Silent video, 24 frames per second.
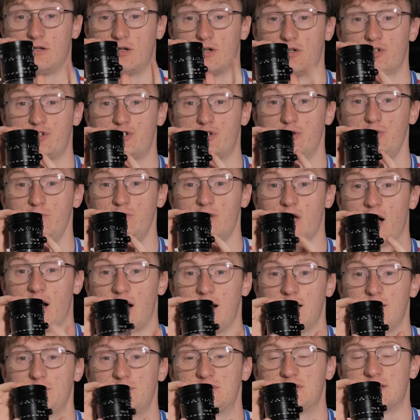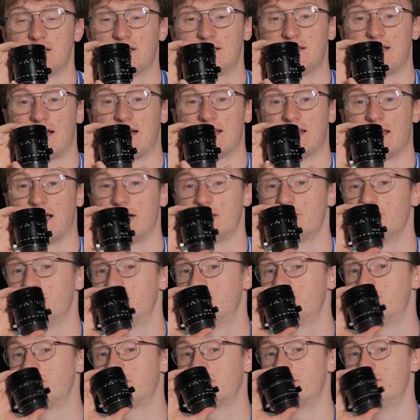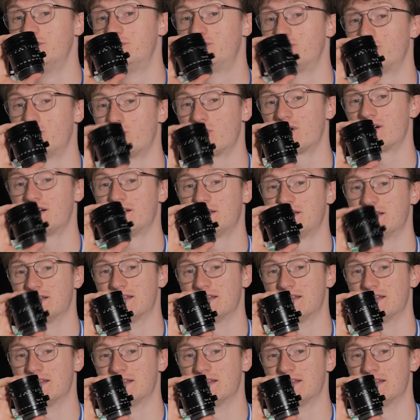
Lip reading: There are two knobs that allow you to contort the